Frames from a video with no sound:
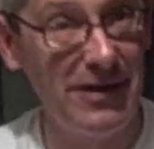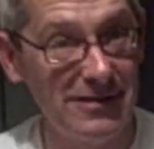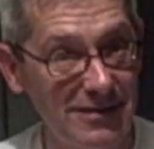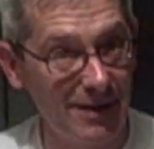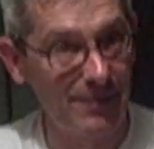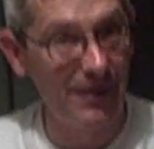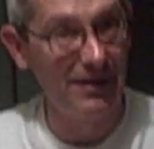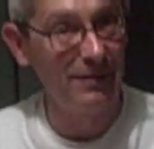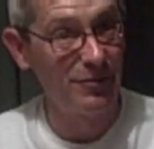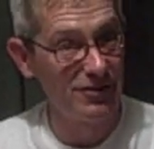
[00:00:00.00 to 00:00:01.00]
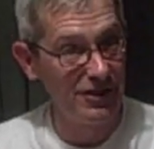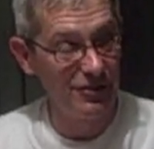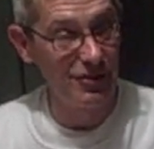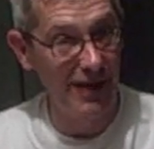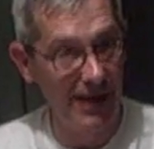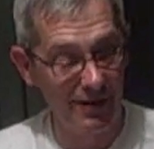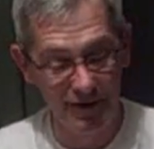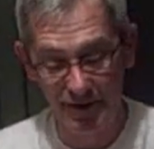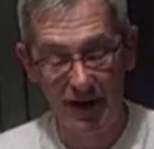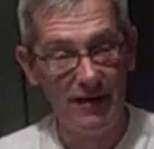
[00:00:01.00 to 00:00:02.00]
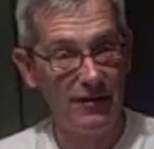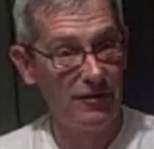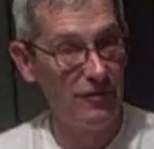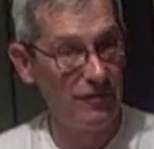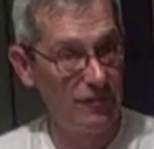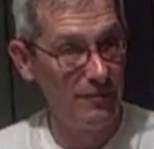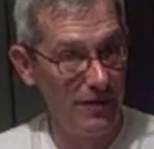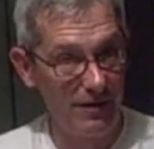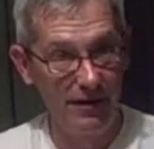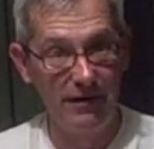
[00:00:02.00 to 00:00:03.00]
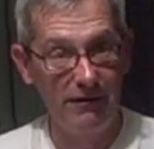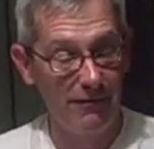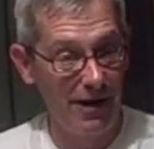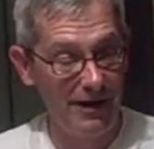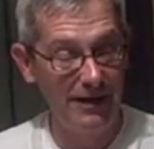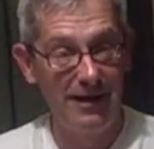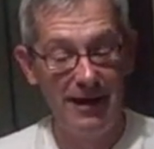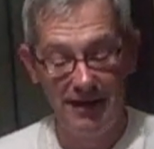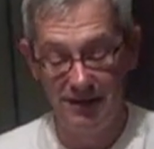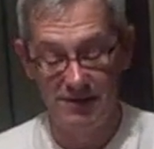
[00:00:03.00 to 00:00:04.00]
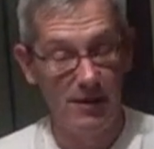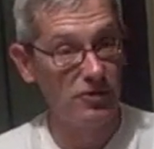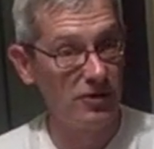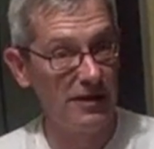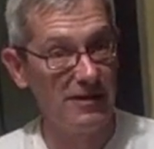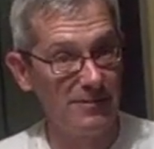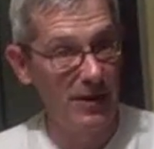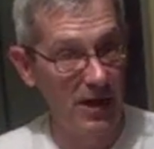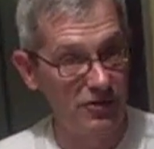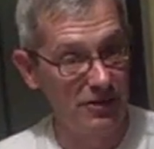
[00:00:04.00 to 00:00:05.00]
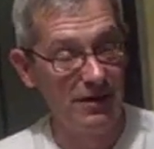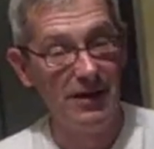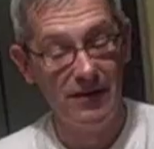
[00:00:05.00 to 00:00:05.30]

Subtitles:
pieces up on precision angles. They're used for milling, grinding, and especially inspection.